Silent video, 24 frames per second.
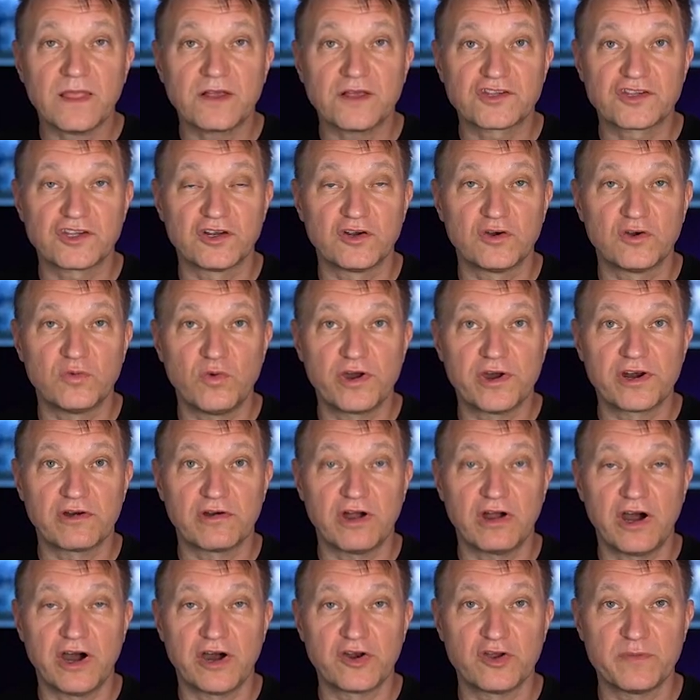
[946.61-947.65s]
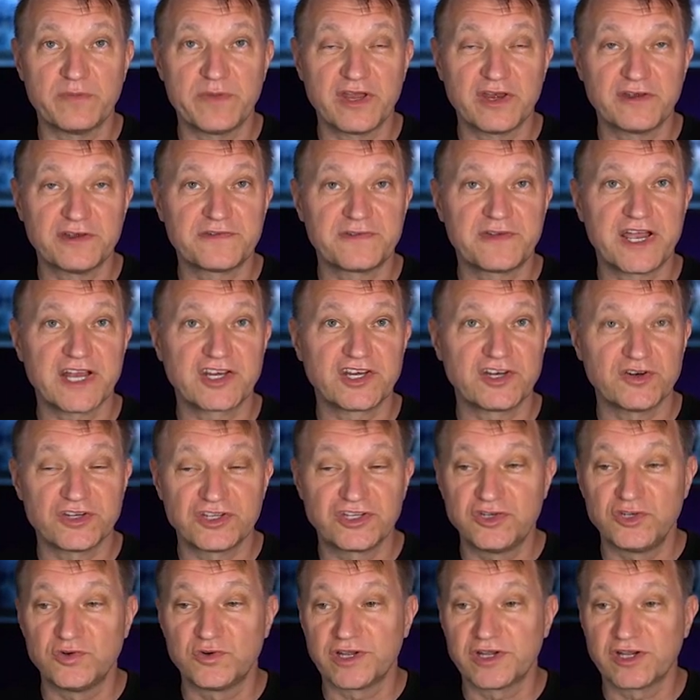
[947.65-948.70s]
So what are auto manufacturers
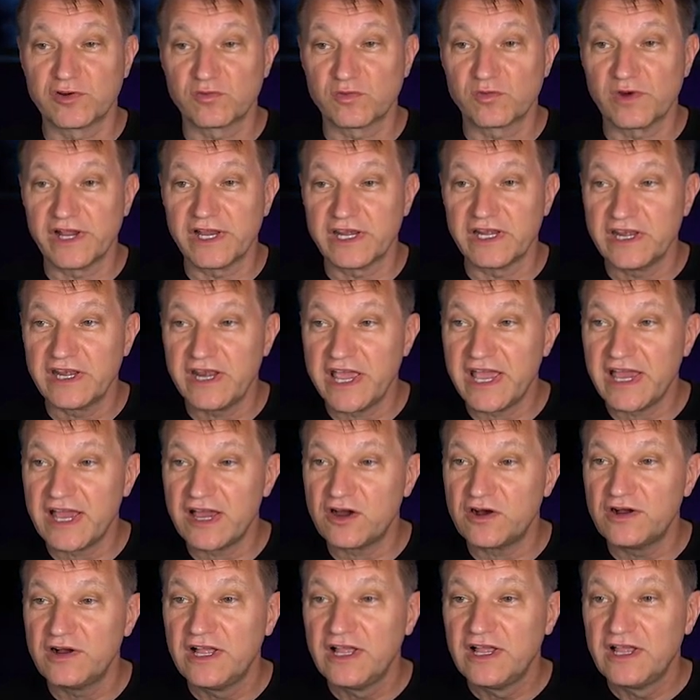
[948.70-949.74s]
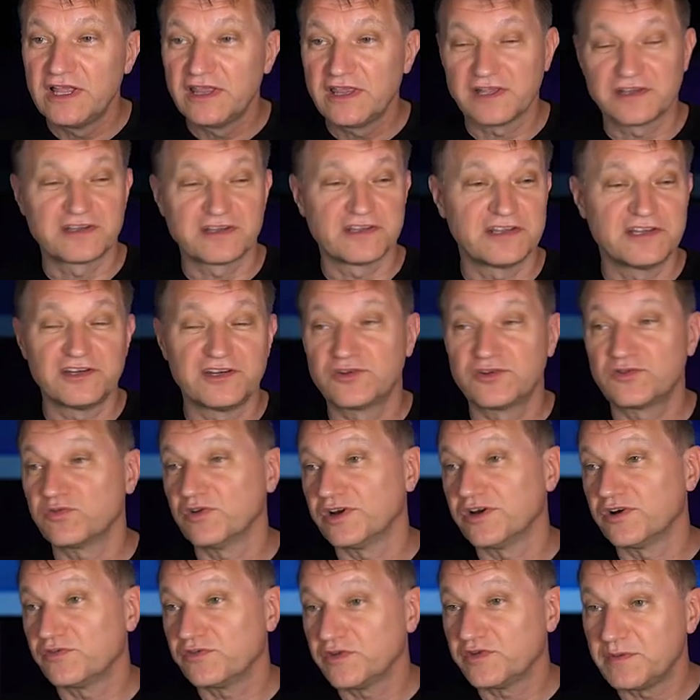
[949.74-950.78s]
doing right now? This is the
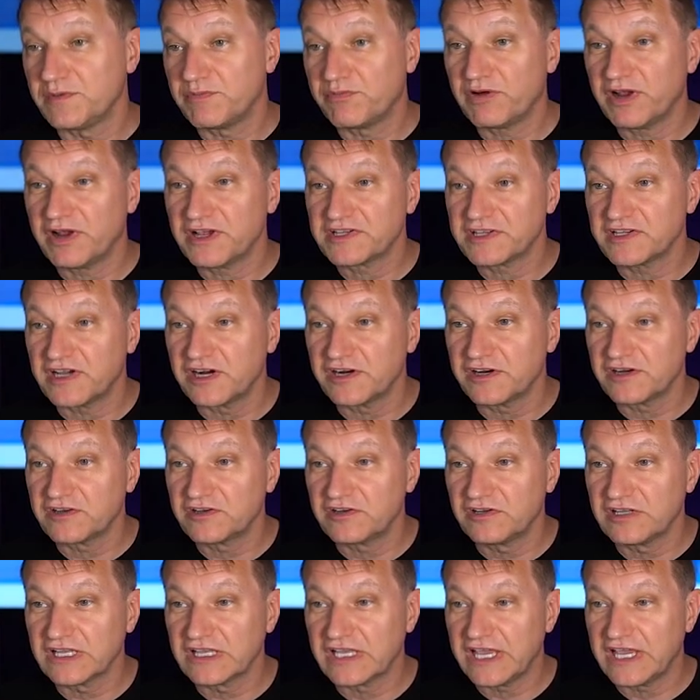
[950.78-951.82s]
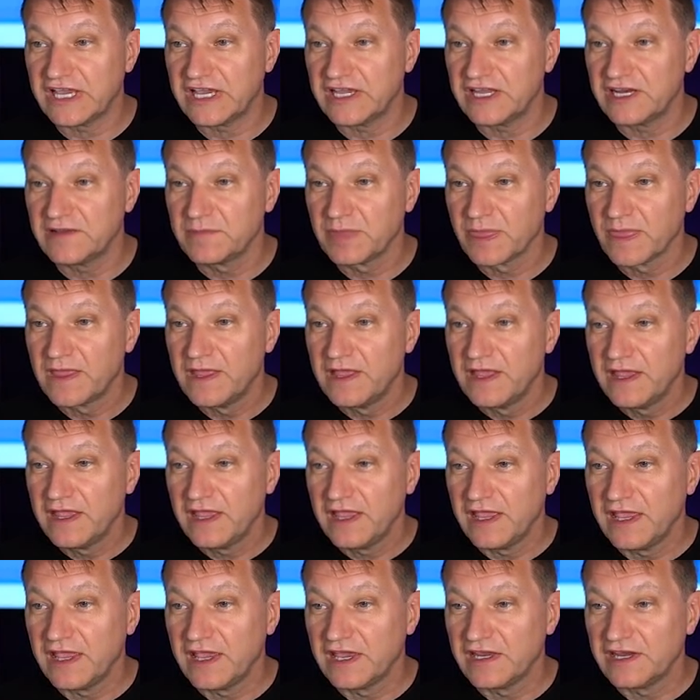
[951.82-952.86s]
Detroit Free Press article again.
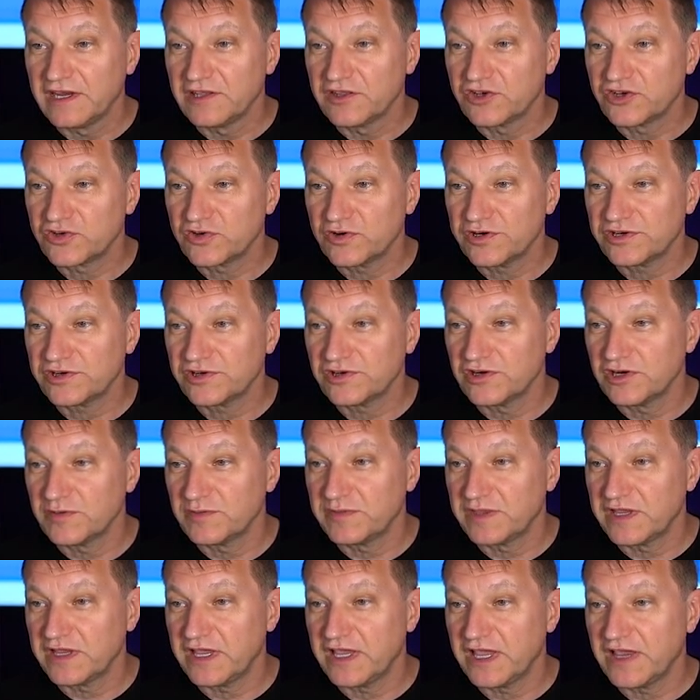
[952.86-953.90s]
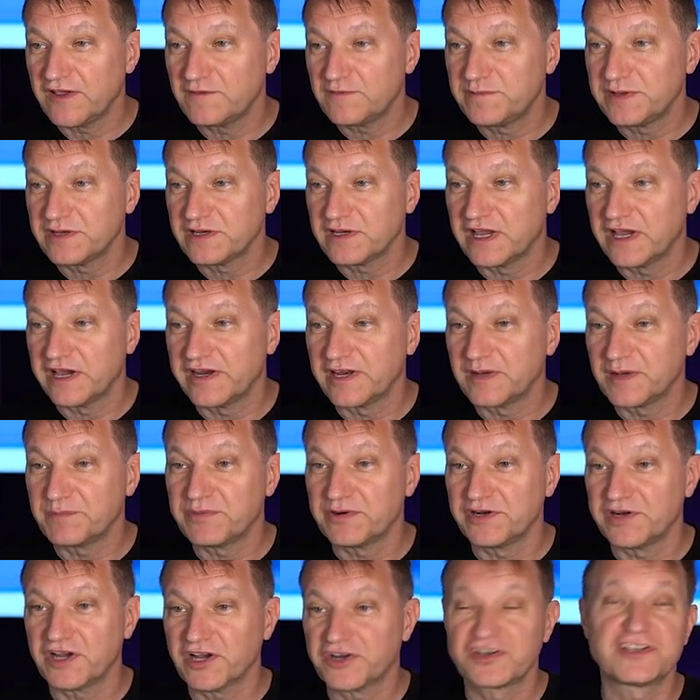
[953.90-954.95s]
And in the short term, they have been cutting
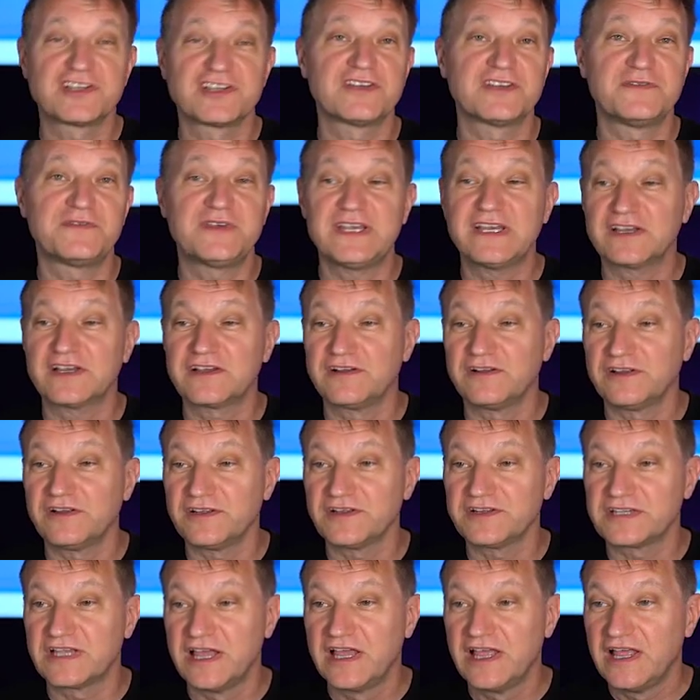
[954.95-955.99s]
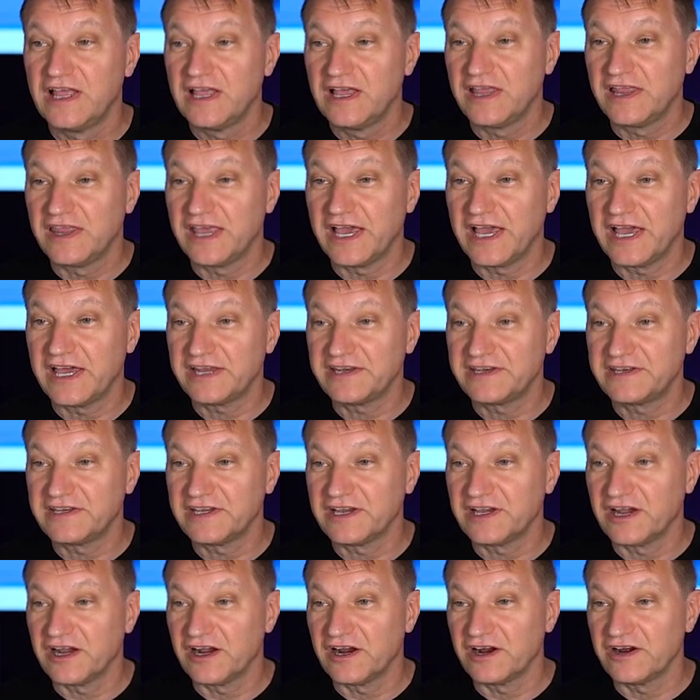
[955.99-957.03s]
productions of vehicles that
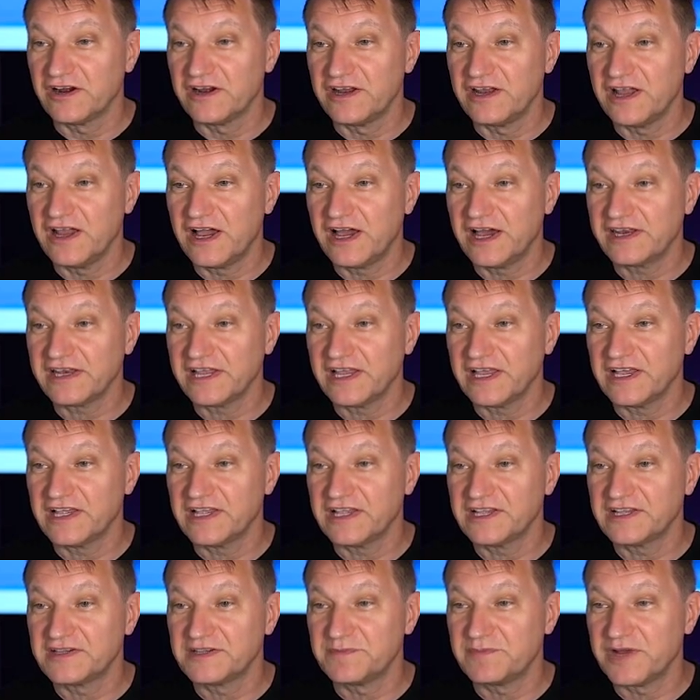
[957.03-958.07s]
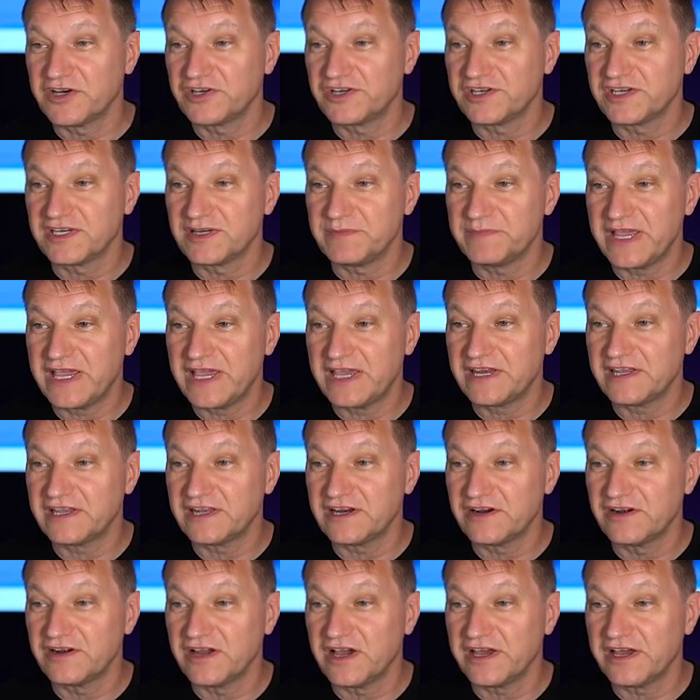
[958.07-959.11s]
are not as much in demand and
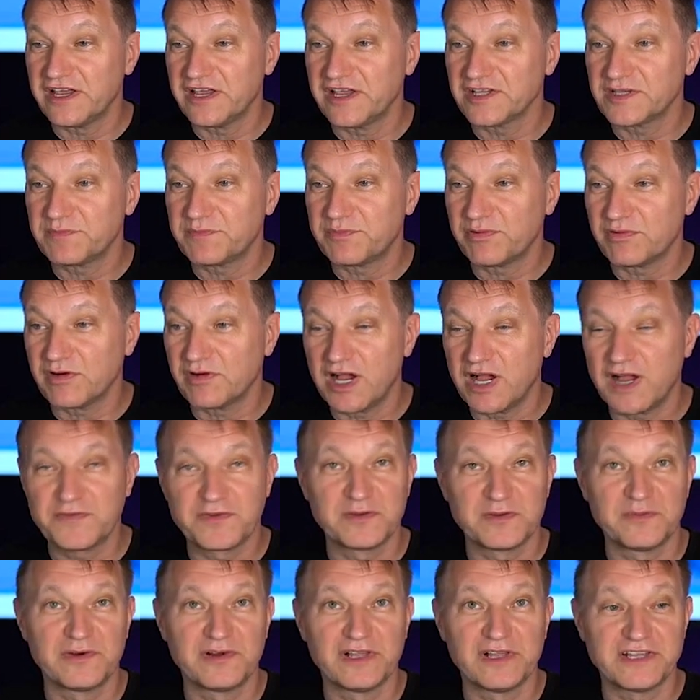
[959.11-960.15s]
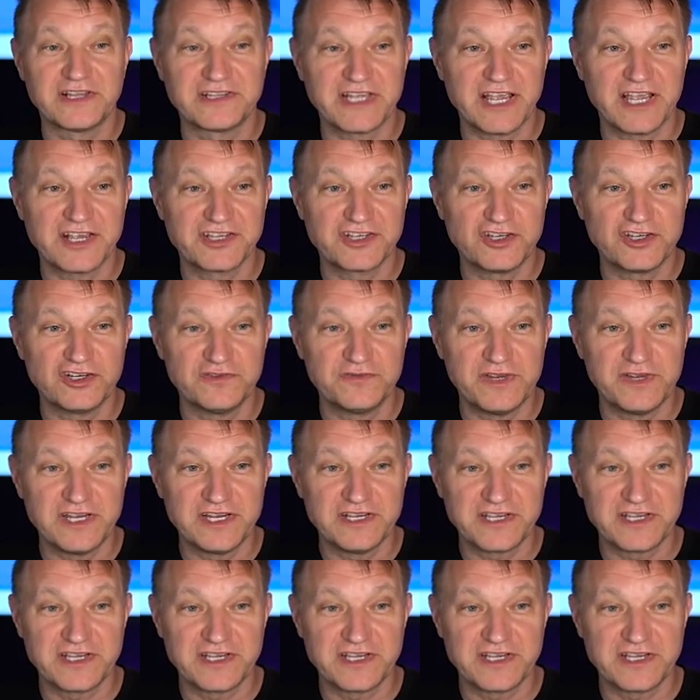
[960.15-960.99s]
are not as profitable as SUVs